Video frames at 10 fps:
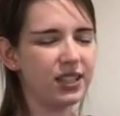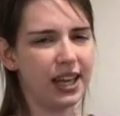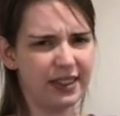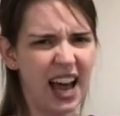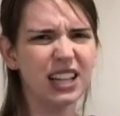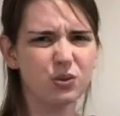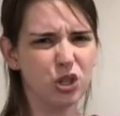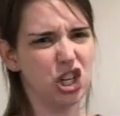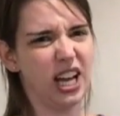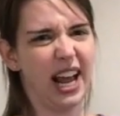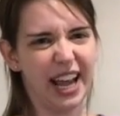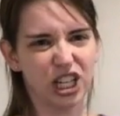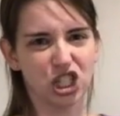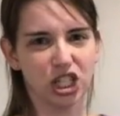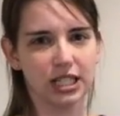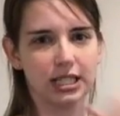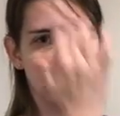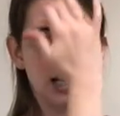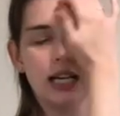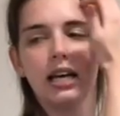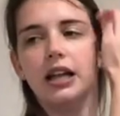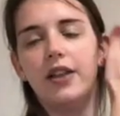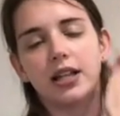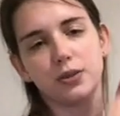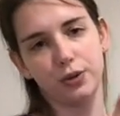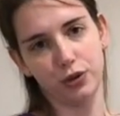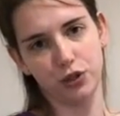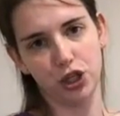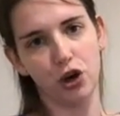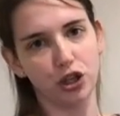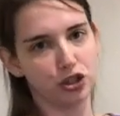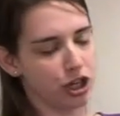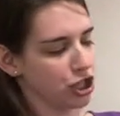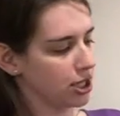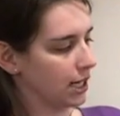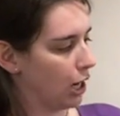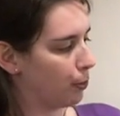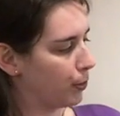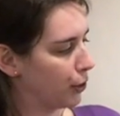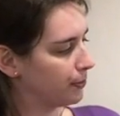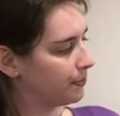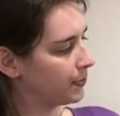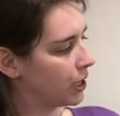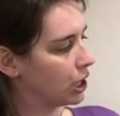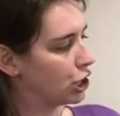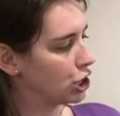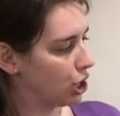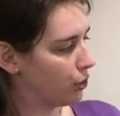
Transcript: that's when you get anxious, and that's where those yoga stretches can help you. So